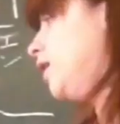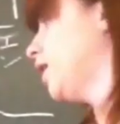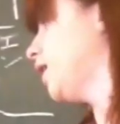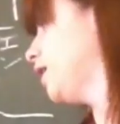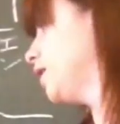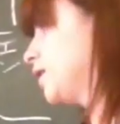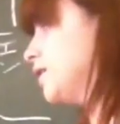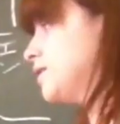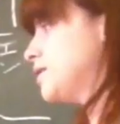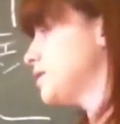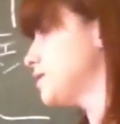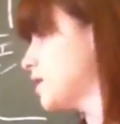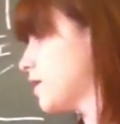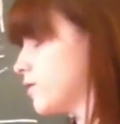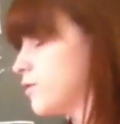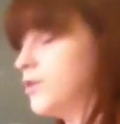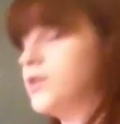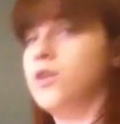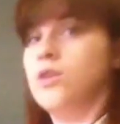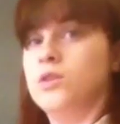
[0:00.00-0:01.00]
I guess it's
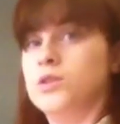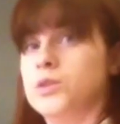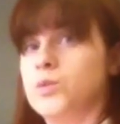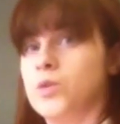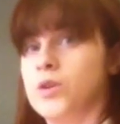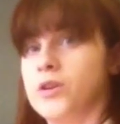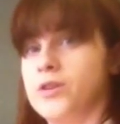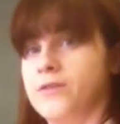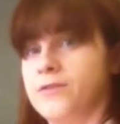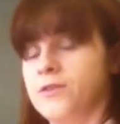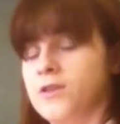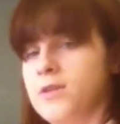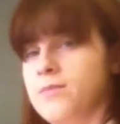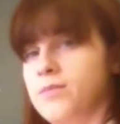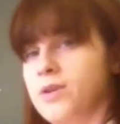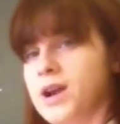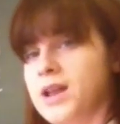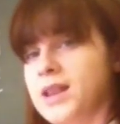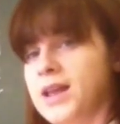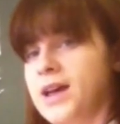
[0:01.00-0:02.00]
either an old word for
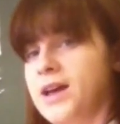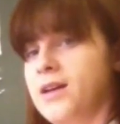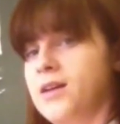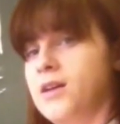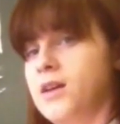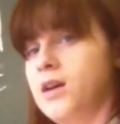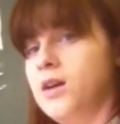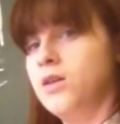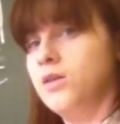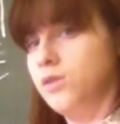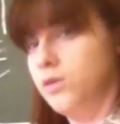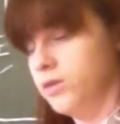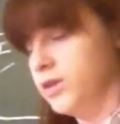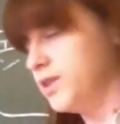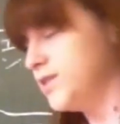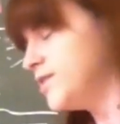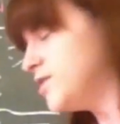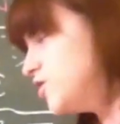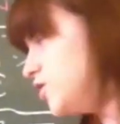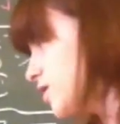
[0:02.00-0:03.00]
umbrella or
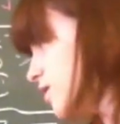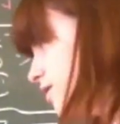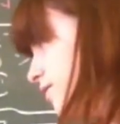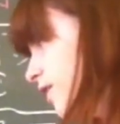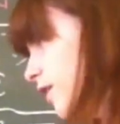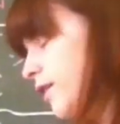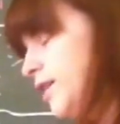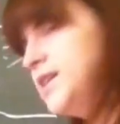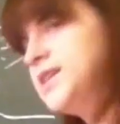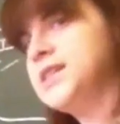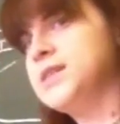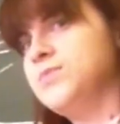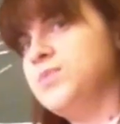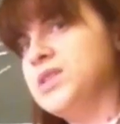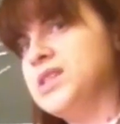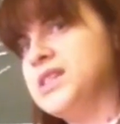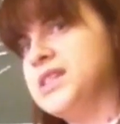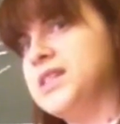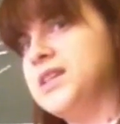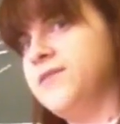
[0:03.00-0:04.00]
it's just a very
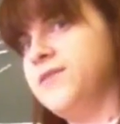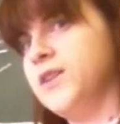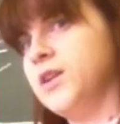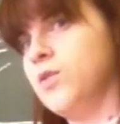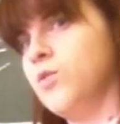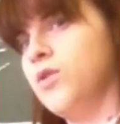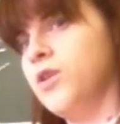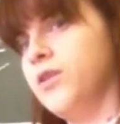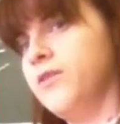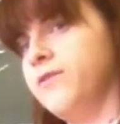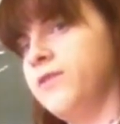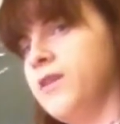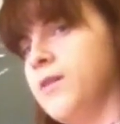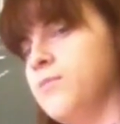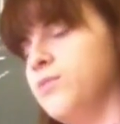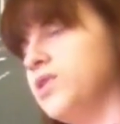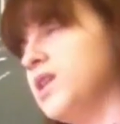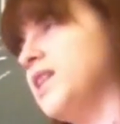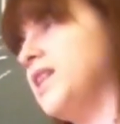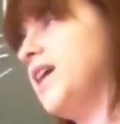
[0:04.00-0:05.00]
specific word for
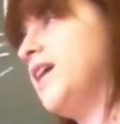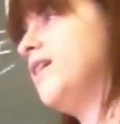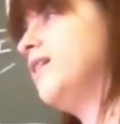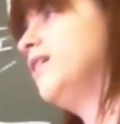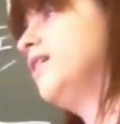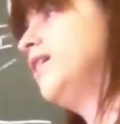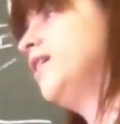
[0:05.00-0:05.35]
umbrella,